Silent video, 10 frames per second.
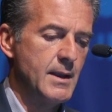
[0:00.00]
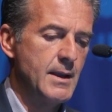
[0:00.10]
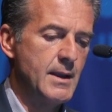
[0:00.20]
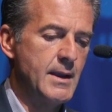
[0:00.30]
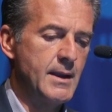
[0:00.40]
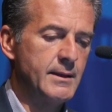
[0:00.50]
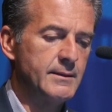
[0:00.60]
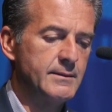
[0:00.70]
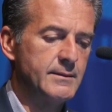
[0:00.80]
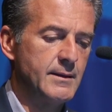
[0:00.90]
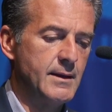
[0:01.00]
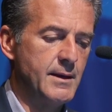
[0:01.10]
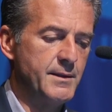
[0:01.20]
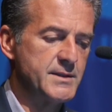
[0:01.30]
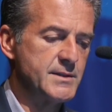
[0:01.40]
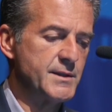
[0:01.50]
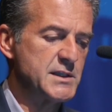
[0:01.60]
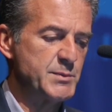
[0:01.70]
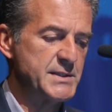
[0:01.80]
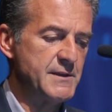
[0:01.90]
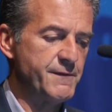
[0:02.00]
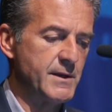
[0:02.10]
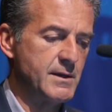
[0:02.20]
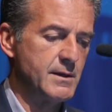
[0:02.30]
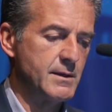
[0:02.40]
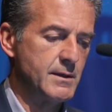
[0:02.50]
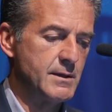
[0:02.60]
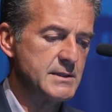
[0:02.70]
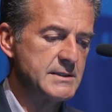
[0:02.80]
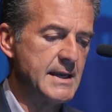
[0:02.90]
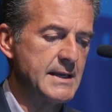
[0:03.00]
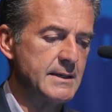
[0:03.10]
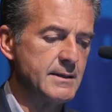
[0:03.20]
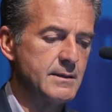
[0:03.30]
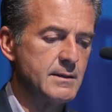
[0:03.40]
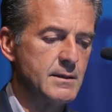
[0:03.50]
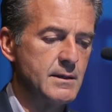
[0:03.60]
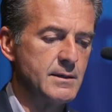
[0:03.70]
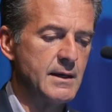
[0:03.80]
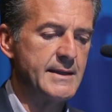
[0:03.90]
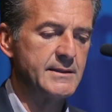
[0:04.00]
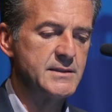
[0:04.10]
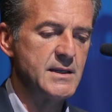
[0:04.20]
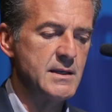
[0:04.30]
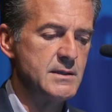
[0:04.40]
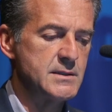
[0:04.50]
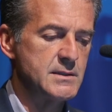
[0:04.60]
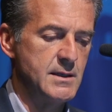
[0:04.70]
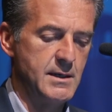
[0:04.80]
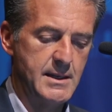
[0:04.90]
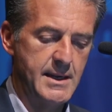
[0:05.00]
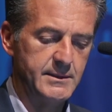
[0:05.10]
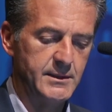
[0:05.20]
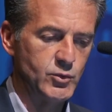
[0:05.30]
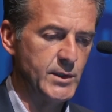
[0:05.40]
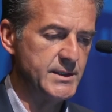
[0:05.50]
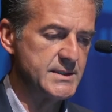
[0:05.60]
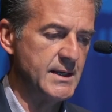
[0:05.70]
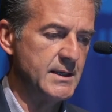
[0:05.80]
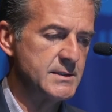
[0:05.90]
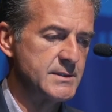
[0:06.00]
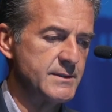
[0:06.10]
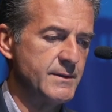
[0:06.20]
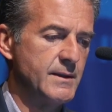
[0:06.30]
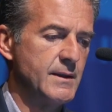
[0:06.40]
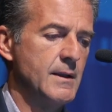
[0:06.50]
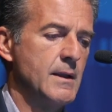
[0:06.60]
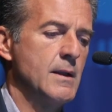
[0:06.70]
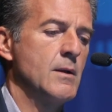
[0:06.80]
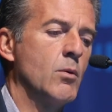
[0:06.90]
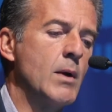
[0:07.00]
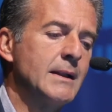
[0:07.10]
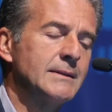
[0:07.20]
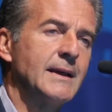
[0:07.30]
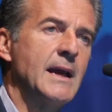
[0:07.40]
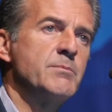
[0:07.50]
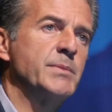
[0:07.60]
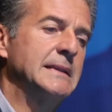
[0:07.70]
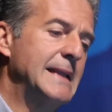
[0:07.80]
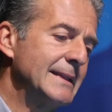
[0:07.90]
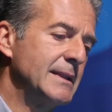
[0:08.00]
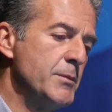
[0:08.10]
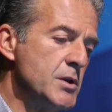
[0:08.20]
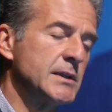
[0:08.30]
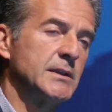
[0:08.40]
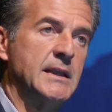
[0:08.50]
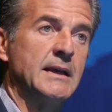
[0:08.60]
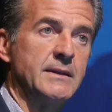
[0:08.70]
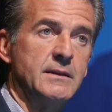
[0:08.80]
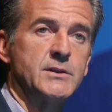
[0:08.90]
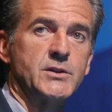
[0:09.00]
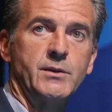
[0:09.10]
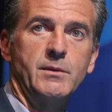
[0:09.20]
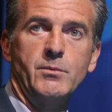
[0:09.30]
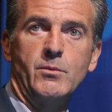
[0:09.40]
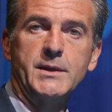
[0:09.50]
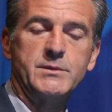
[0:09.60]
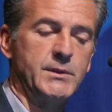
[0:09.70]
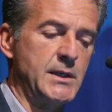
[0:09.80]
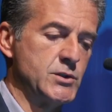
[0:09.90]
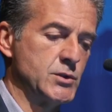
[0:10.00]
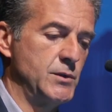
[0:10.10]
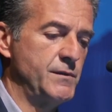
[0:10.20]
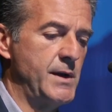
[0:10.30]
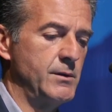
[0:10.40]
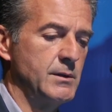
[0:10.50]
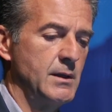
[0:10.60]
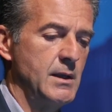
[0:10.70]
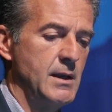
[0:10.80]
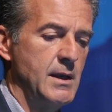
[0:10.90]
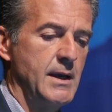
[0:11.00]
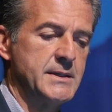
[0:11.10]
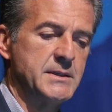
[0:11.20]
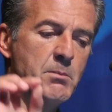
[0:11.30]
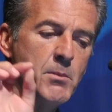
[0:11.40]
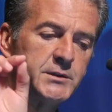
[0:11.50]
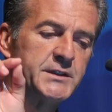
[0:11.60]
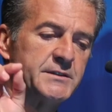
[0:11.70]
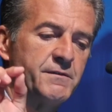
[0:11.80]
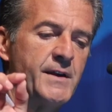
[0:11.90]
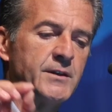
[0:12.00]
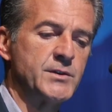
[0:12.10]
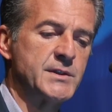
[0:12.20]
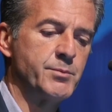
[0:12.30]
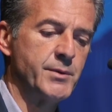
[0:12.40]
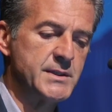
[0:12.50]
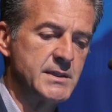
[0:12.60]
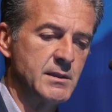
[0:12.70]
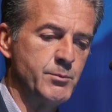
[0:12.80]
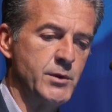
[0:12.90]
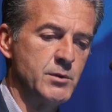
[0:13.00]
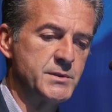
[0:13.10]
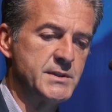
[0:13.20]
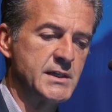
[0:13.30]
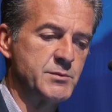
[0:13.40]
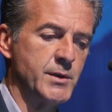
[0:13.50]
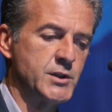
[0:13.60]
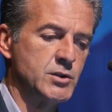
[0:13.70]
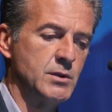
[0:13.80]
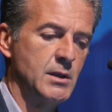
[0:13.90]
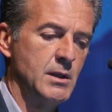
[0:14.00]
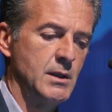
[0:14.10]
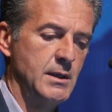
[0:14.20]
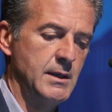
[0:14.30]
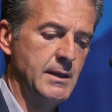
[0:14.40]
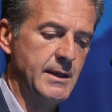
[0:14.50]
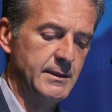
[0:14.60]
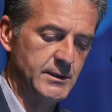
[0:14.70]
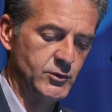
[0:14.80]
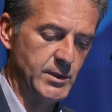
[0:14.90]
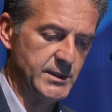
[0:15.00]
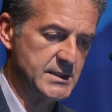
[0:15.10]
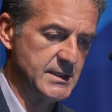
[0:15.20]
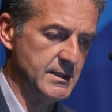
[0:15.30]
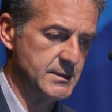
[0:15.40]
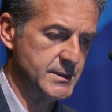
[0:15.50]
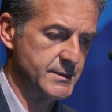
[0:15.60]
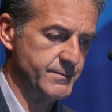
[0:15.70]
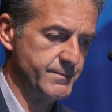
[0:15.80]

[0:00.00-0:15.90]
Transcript: And these are the specific cyclin-related genes in 8020 cells. Wild type, but not the mutant Killen, so the ones mutations we found, has a modest effect on suppressing the PMC expression in 8020 cells.